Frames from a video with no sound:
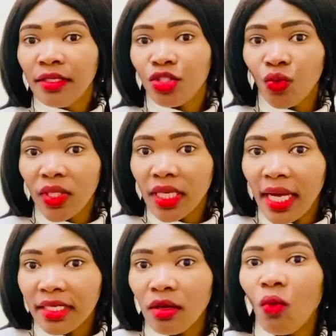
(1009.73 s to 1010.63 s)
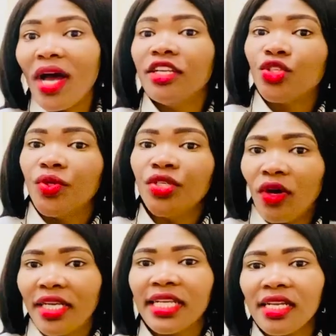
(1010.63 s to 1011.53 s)
doing while doing your
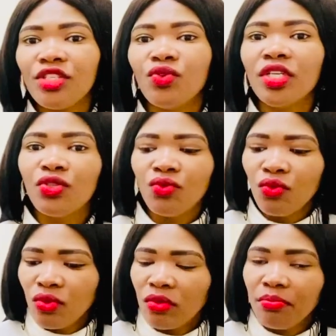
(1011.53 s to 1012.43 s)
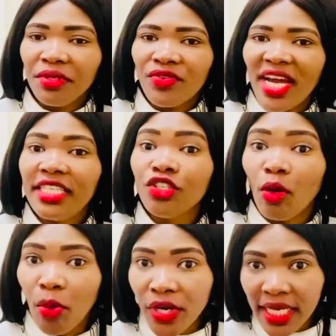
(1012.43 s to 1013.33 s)
articles, you need to be writing your
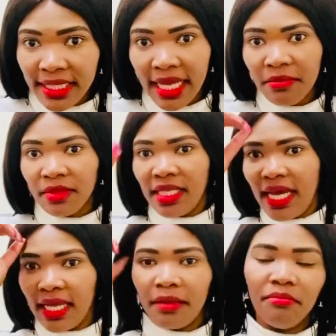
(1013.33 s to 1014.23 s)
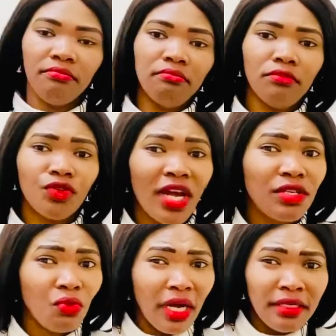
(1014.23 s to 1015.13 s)
board exams, like write
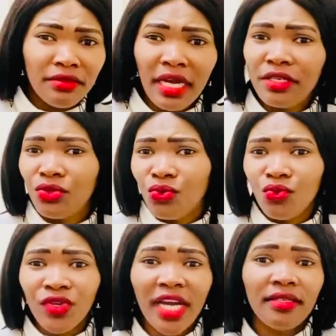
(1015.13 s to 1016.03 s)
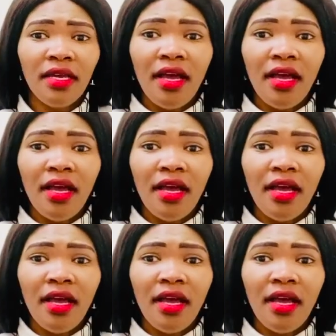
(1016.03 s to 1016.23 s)
one, write two, write.